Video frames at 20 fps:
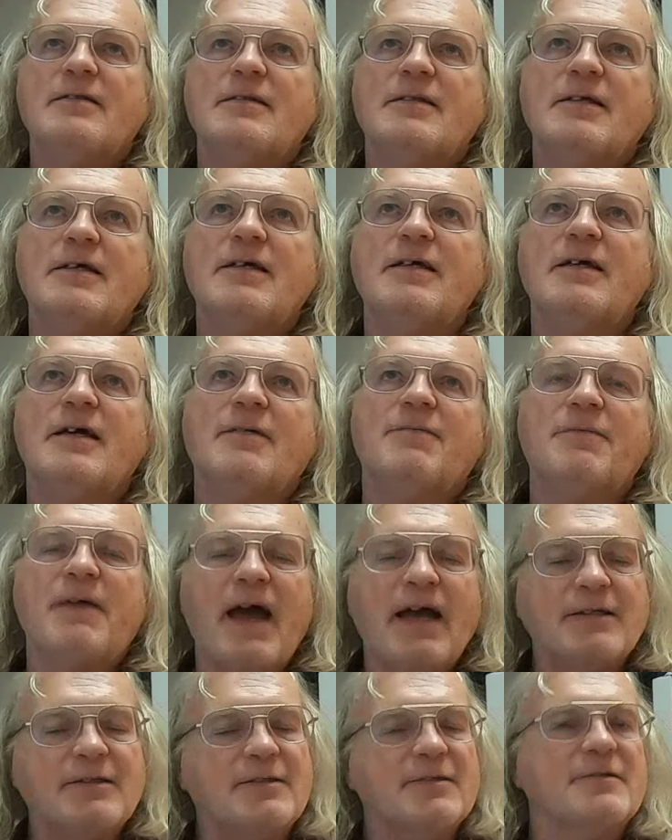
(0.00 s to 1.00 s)
the
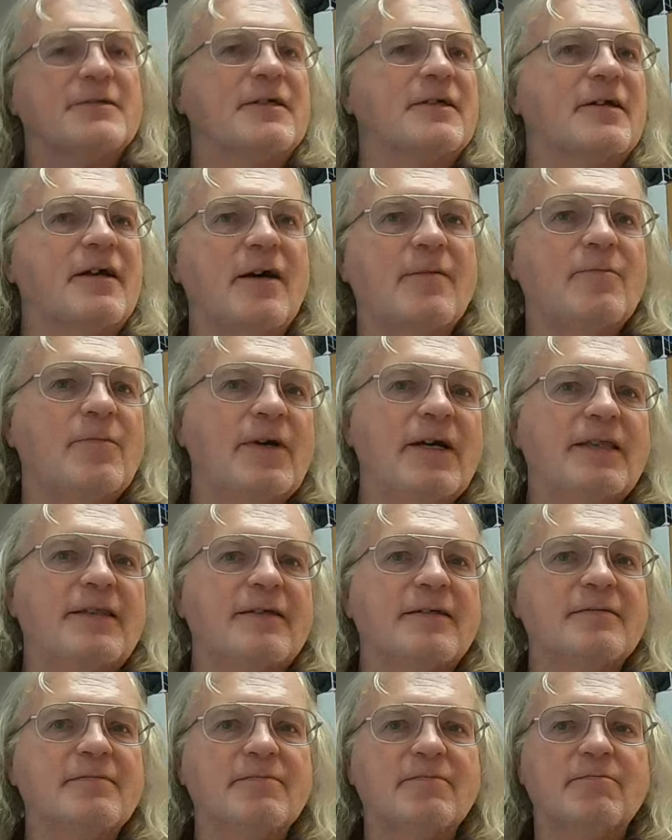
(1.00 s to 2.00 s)
fasteners that come
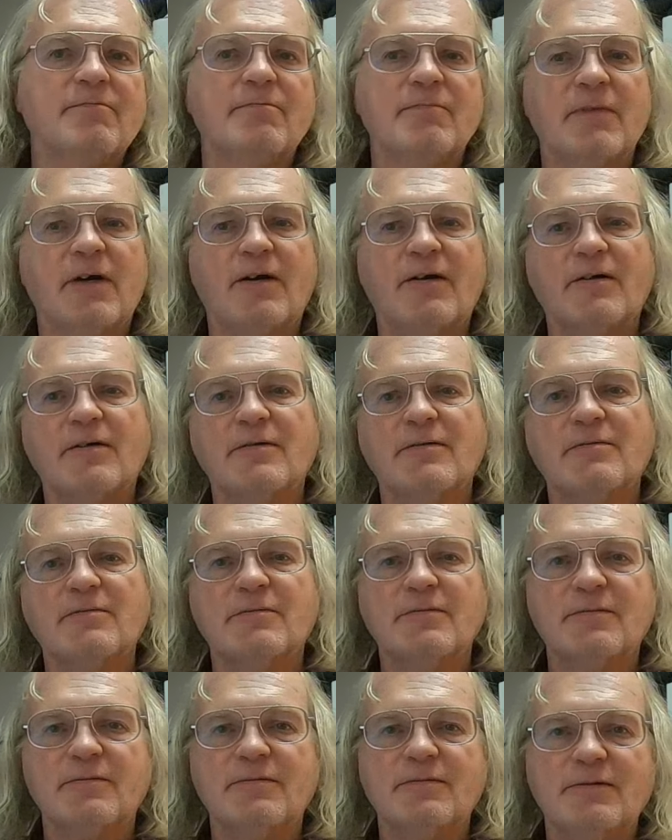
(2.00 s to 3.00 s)
with it are
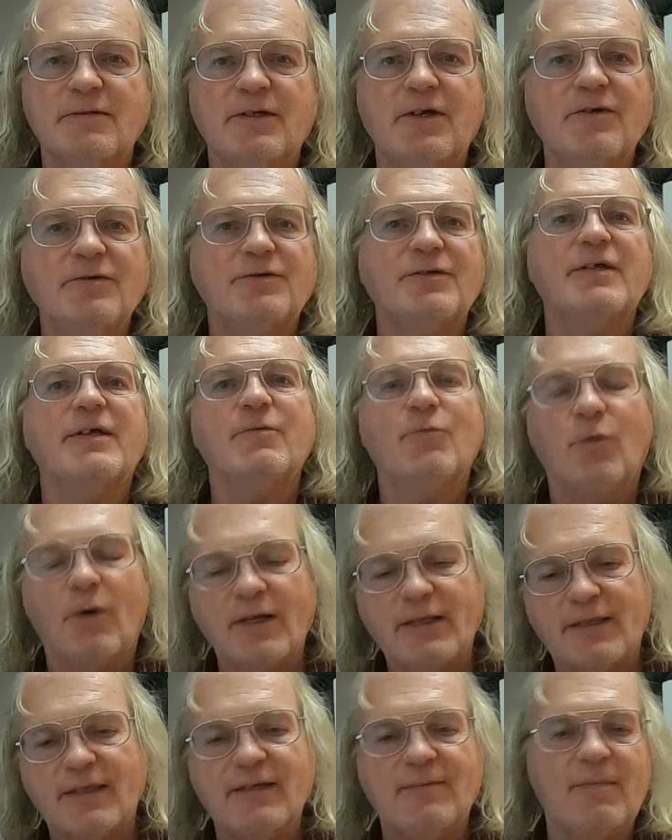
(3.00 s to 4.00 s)
usually
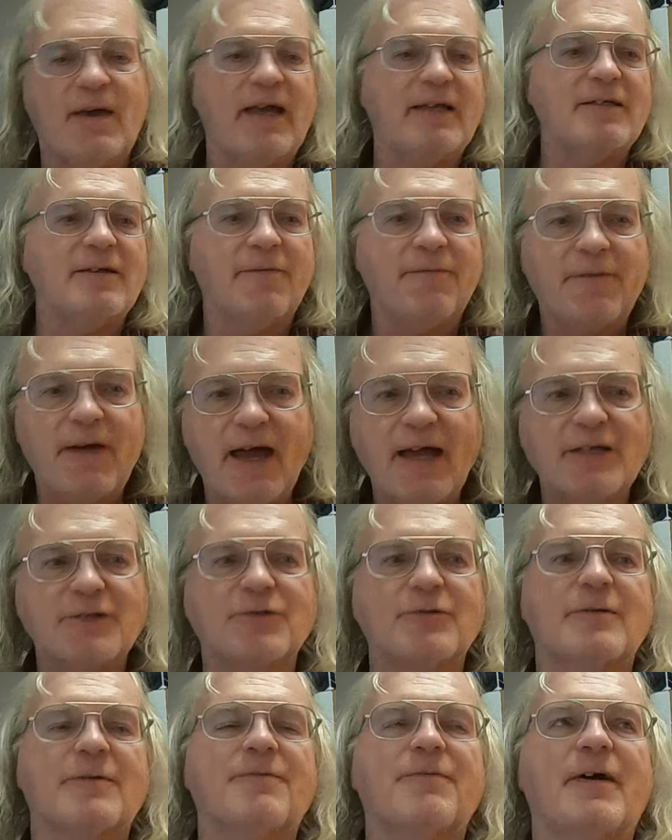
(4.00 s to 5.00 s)
what the
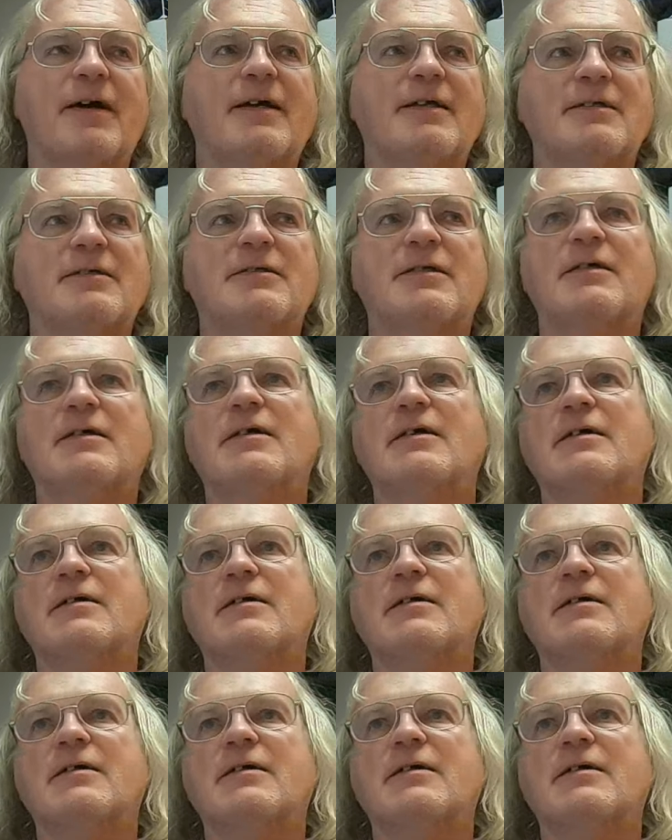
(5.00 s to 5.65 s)
manufacturer finds